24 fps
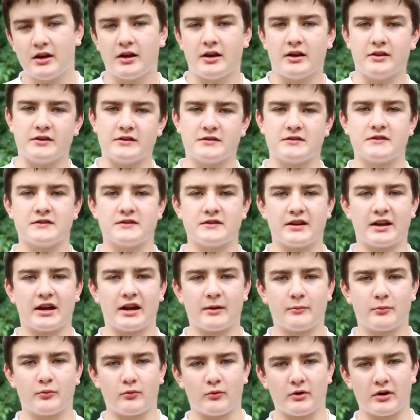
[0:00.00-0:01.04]
and this is an
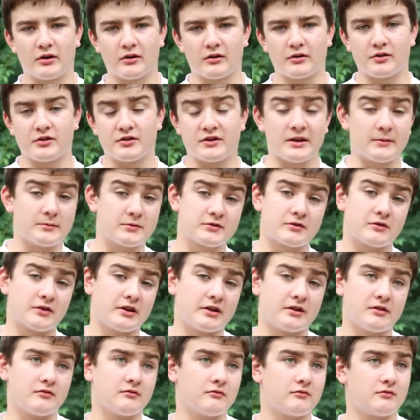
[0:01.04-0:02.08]
app where you tap the
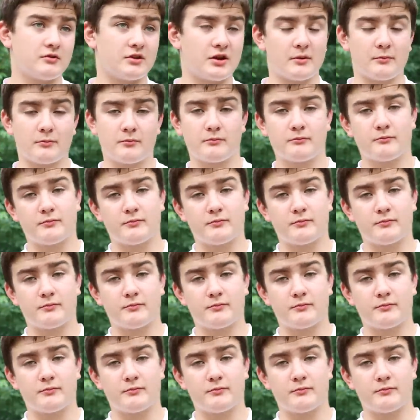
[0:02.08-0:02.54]
screen, you get